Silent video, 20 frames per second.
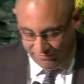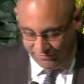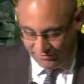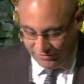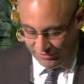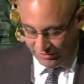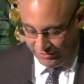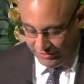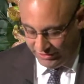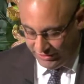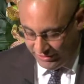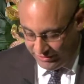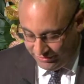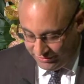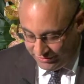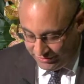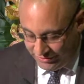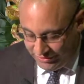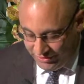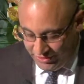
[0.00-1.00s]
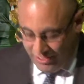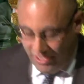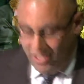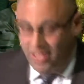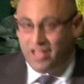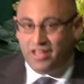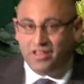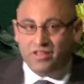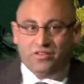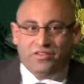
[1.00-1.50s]
facilities.
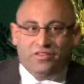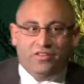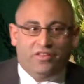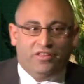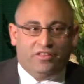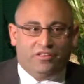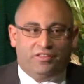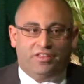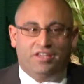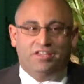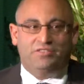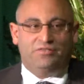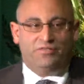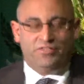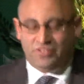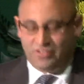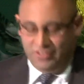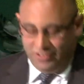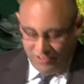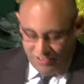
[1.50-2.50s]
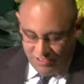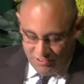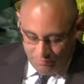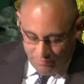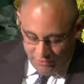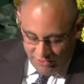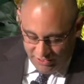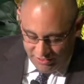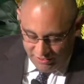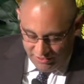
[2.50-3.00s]
These facilities
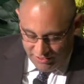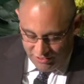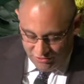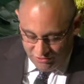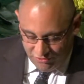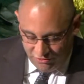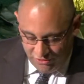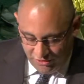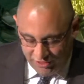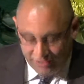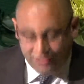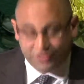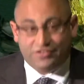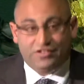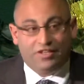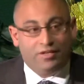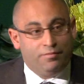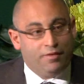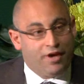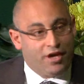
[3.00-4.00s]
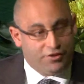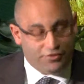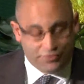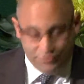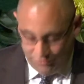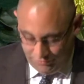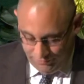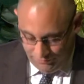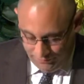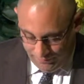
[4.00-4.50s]
being things like
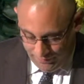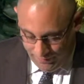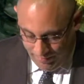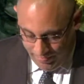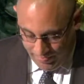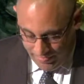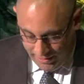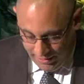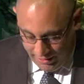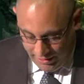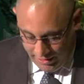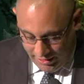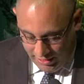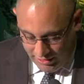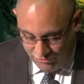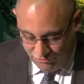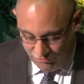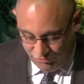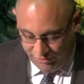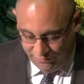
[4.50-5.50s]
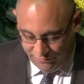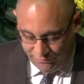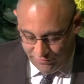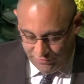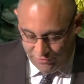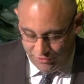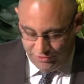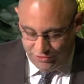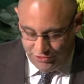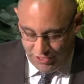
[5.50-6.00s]
gazebos, street
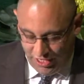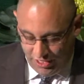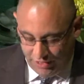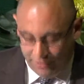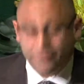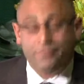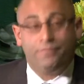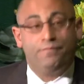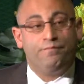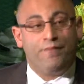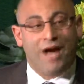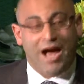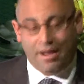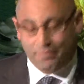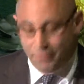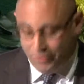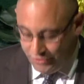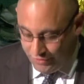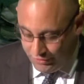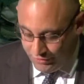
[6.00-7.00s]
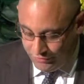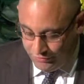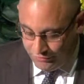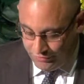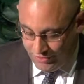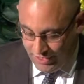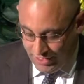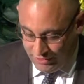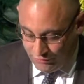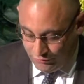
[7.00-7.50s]
furniture,
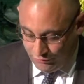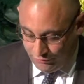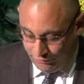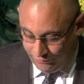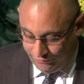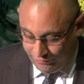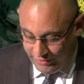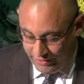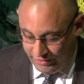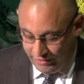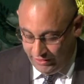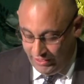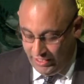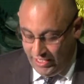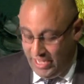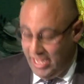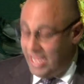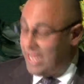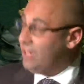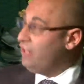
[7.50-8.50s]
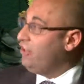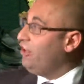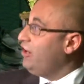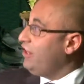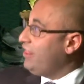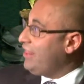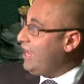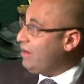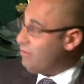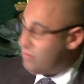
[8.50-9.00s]
barbecues and that sort of thing. And a lot
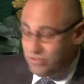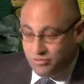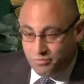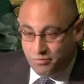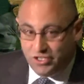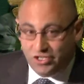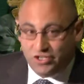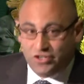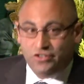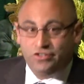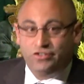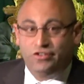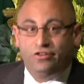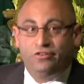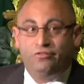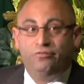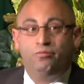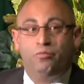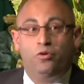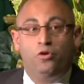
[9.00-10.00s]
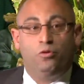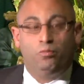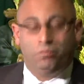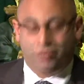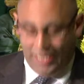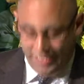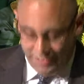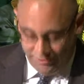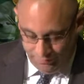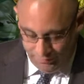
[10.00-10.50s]
of that was because of poor
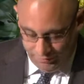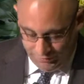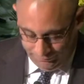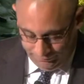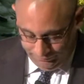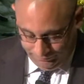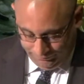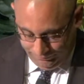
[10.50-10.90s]
placement.